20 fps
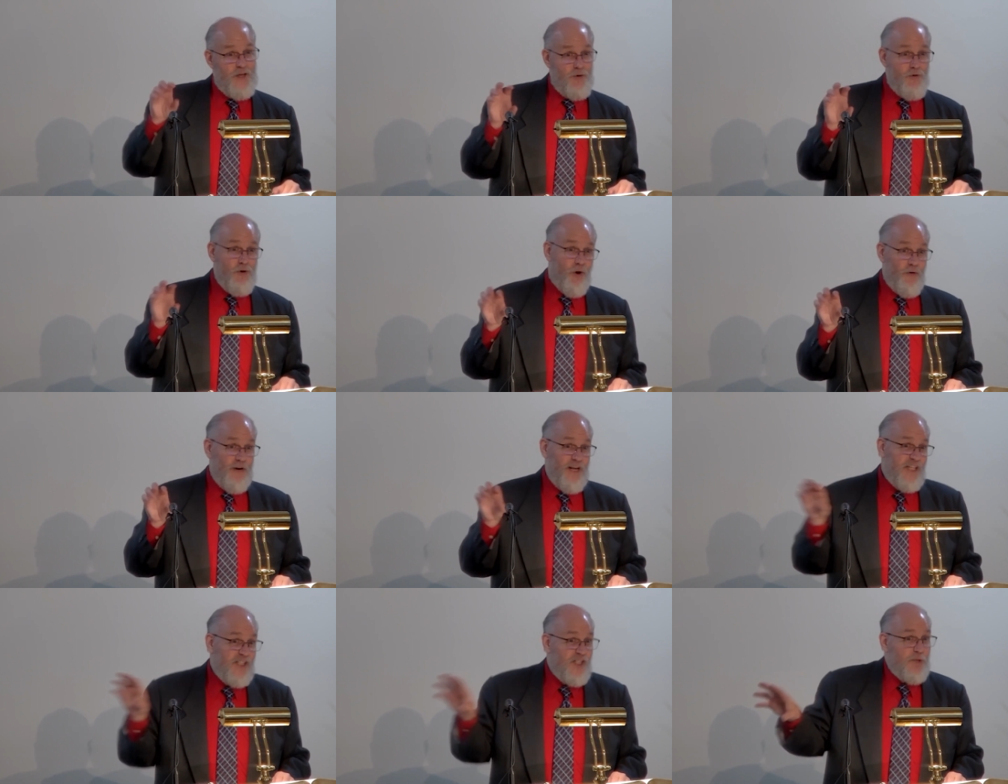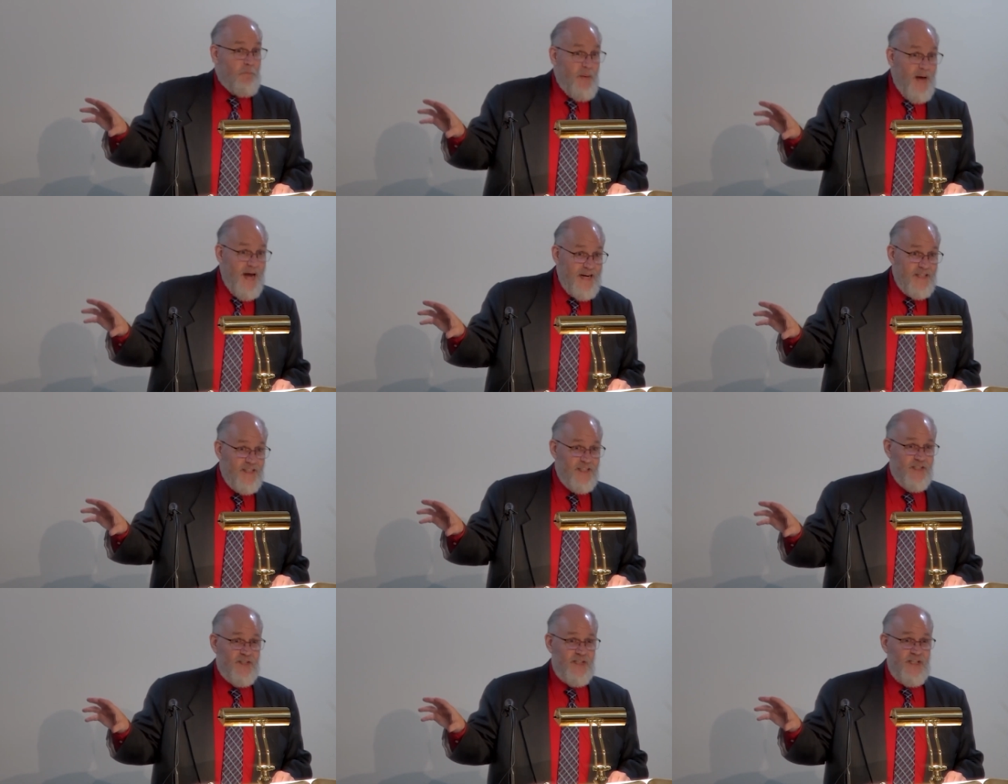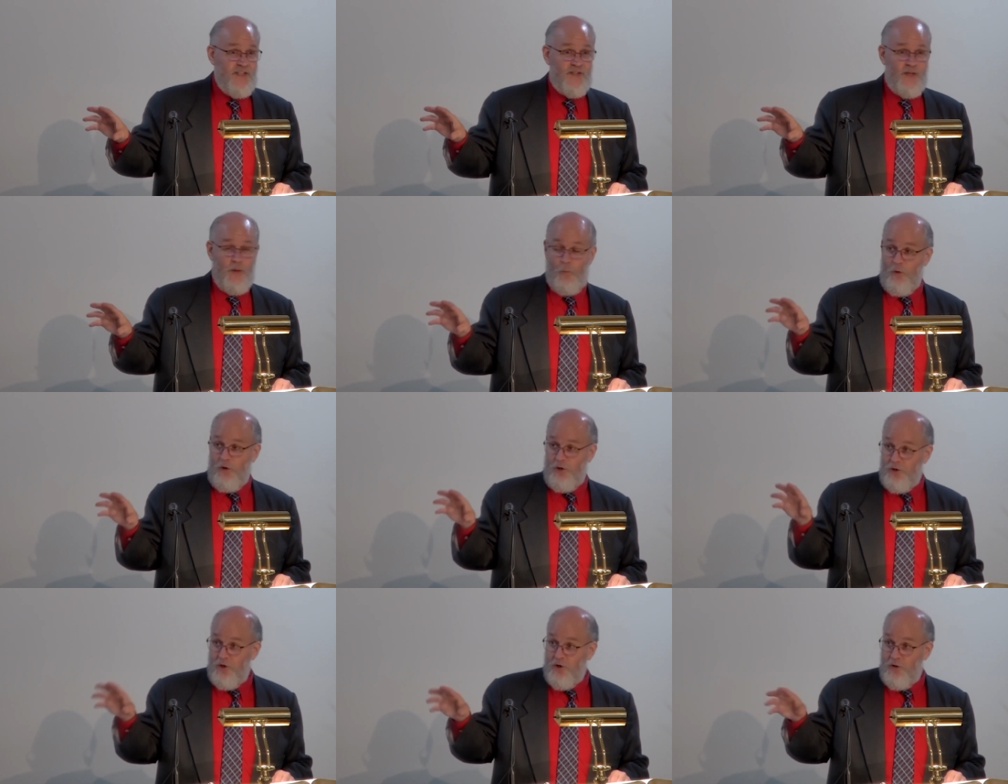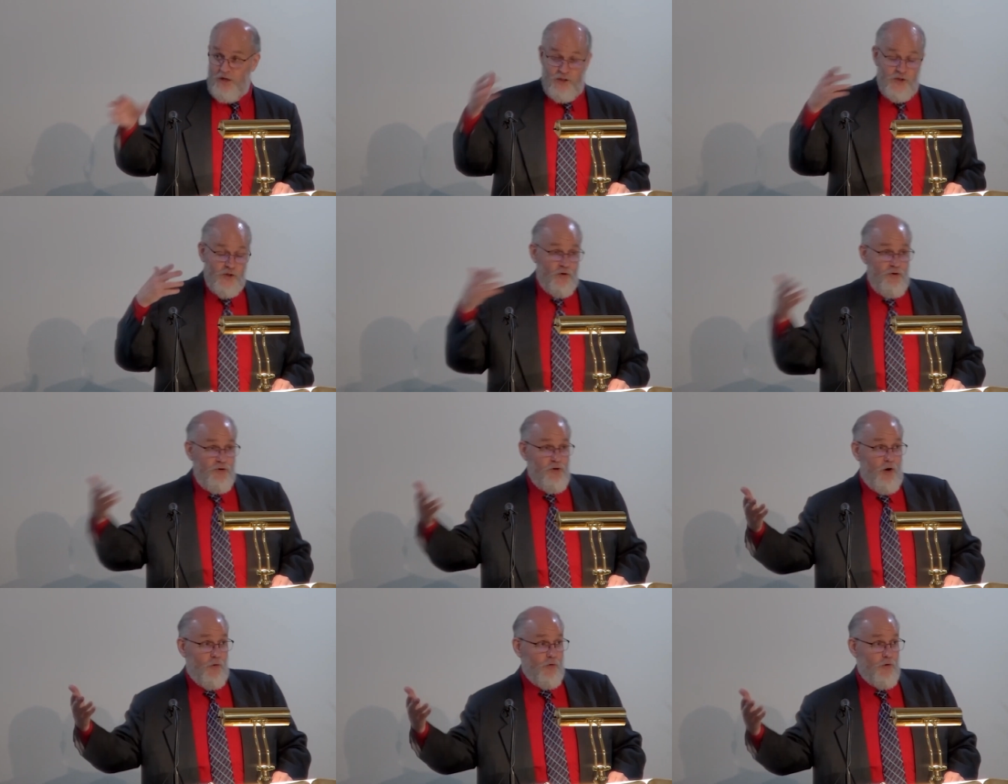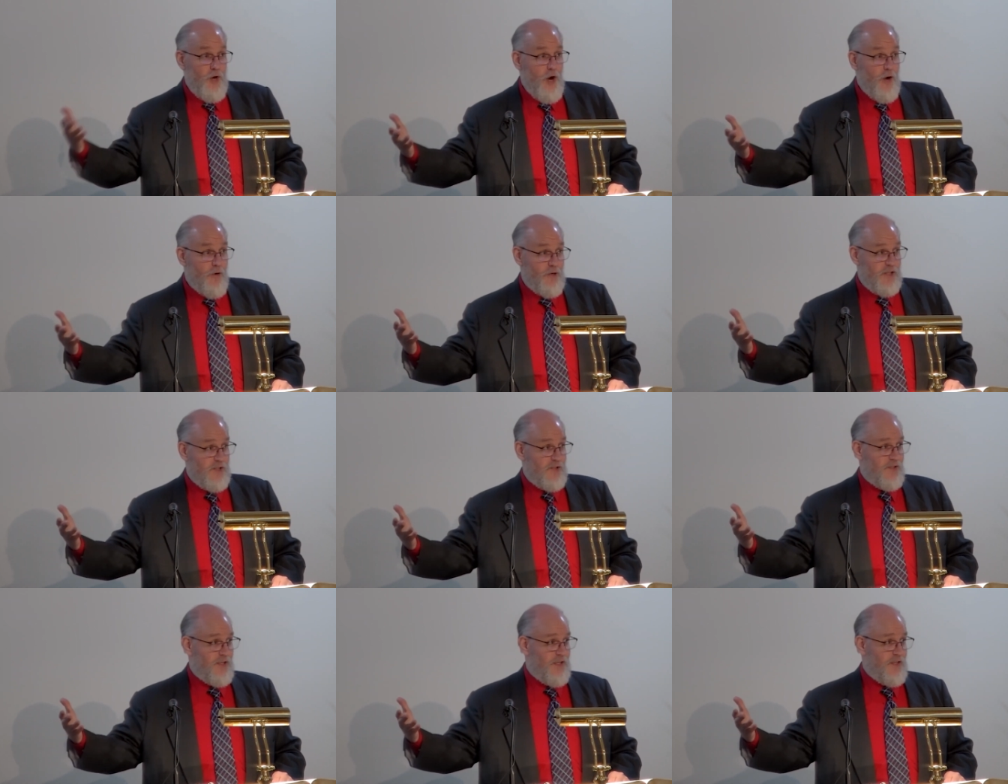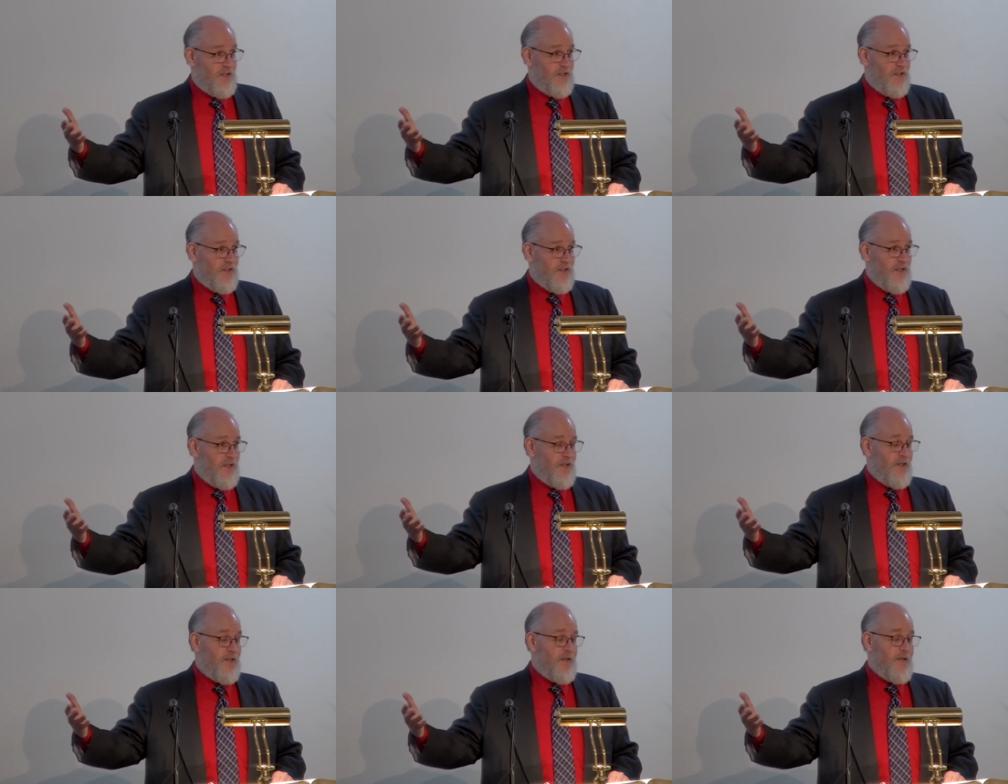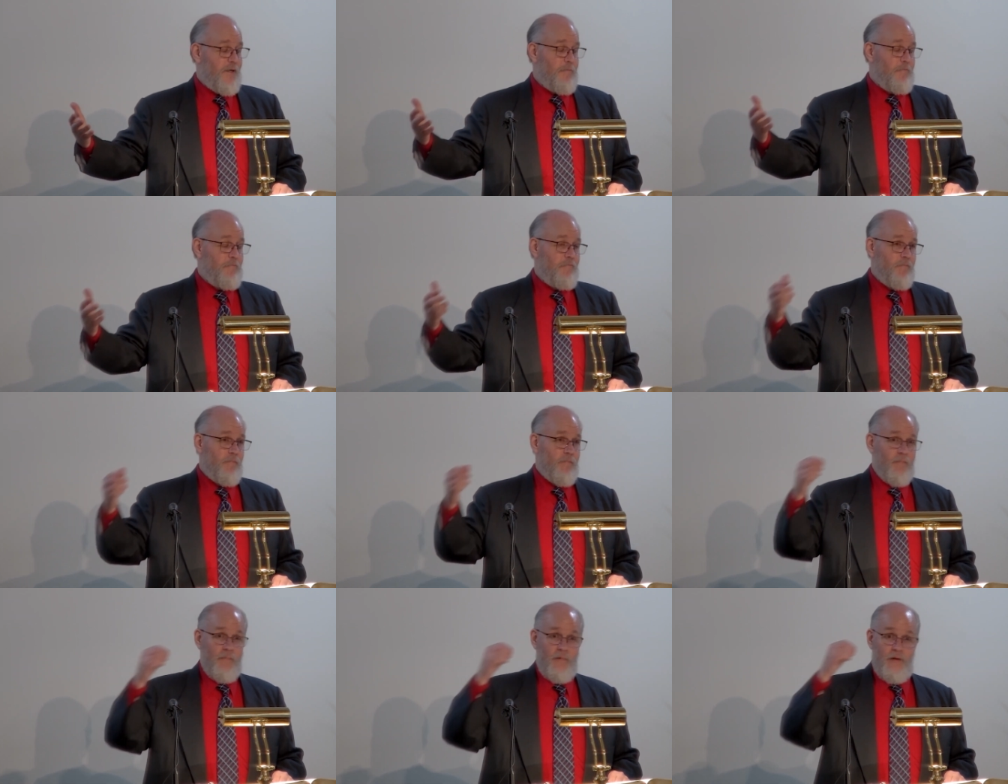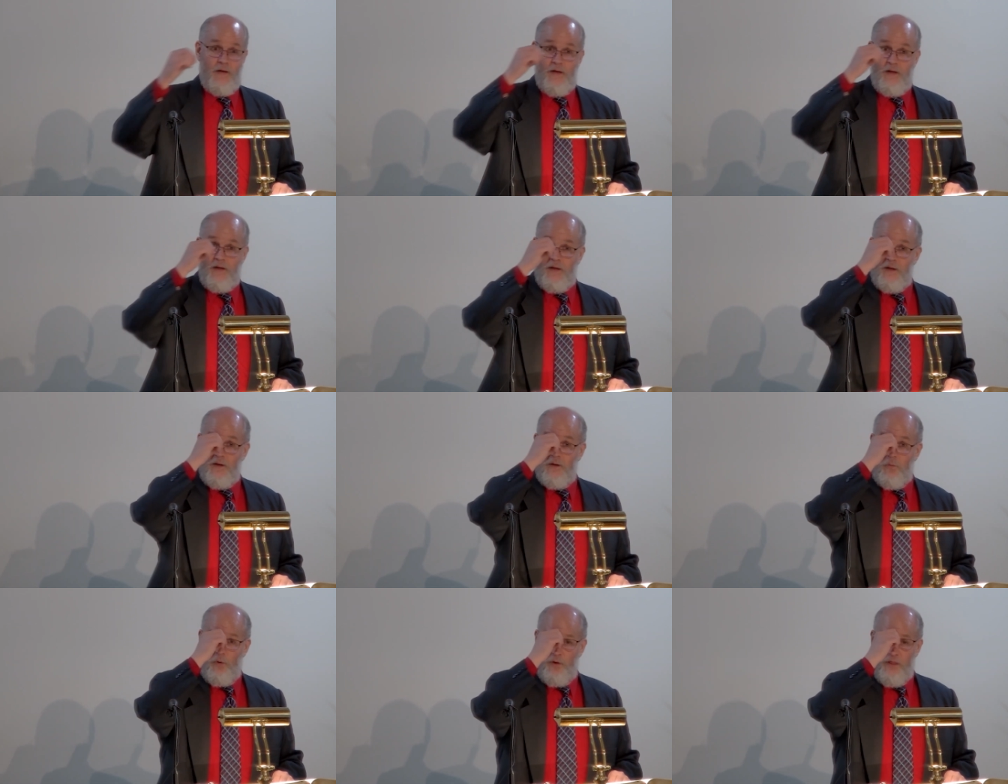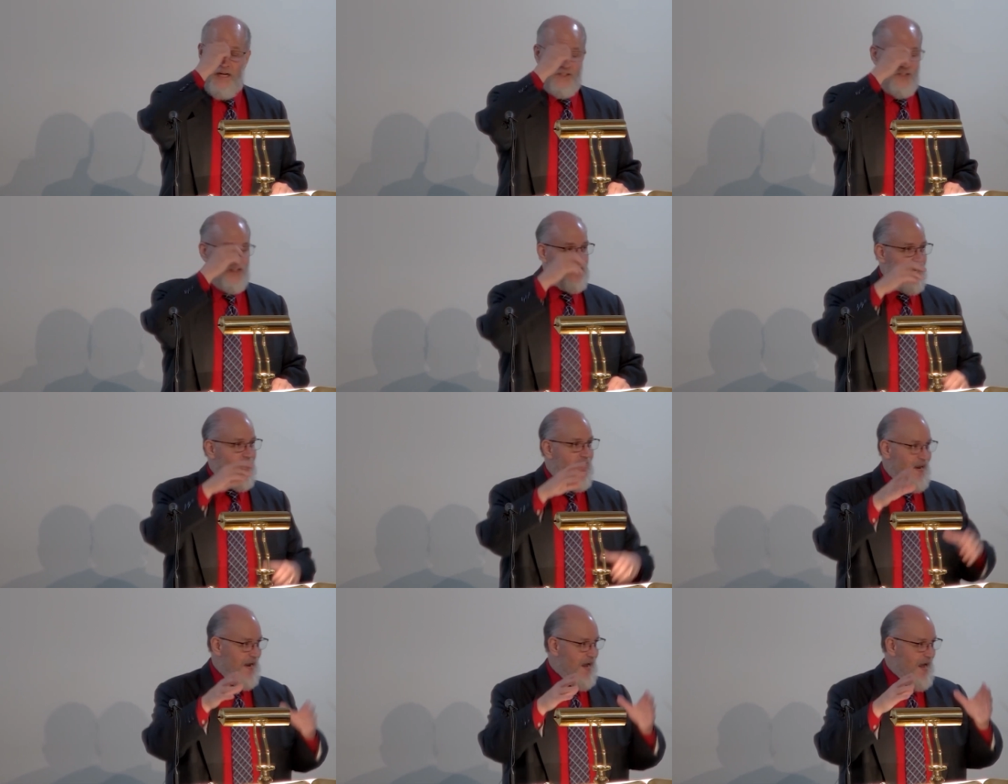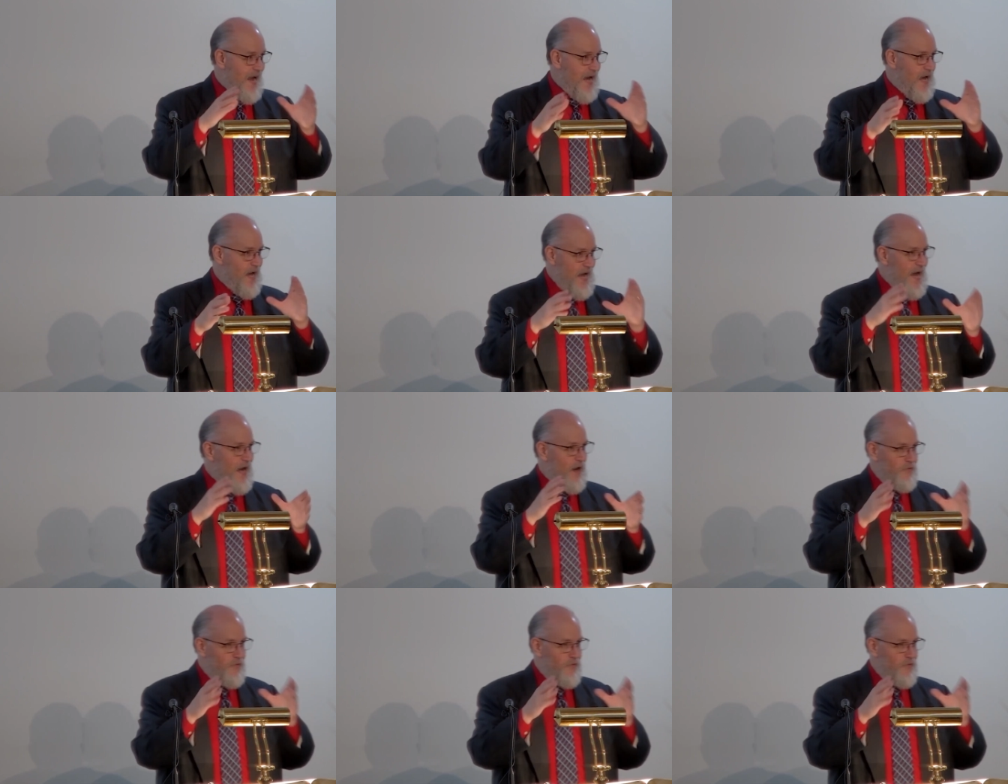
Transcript: that you don't expect to see someone doing, so you don't notice it. Uh, well, that's kind of how,